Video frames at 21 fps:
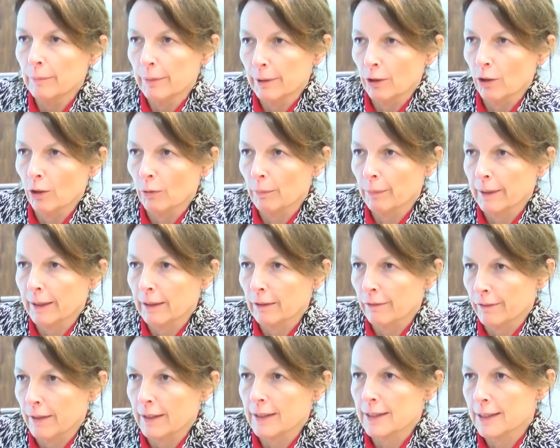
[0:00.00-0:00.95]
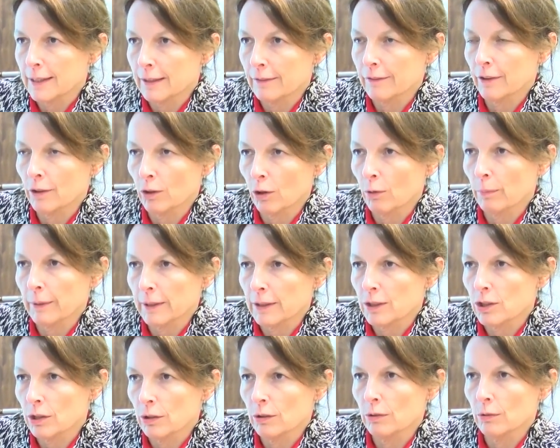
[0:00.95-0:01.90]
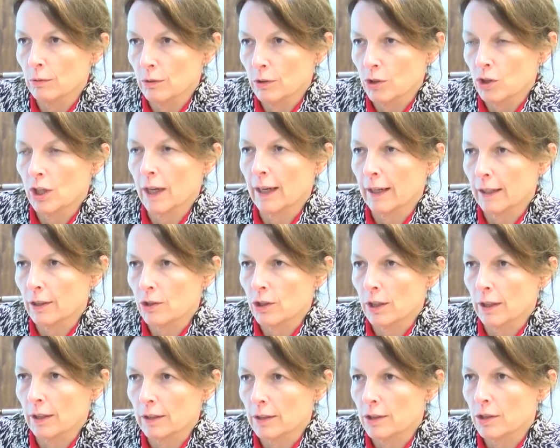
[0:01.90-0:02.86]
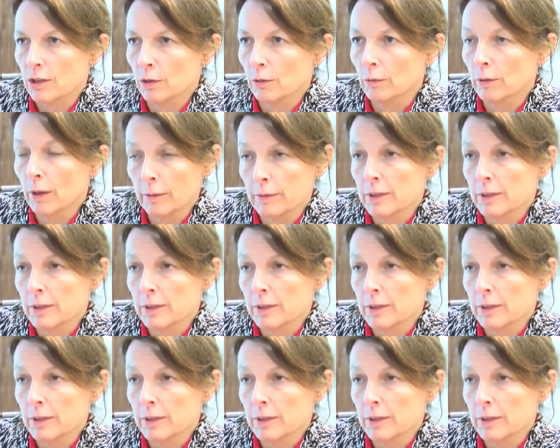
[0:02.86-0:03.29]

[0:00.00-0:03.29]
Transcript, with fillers: but not being offensive and not being too challenging and too,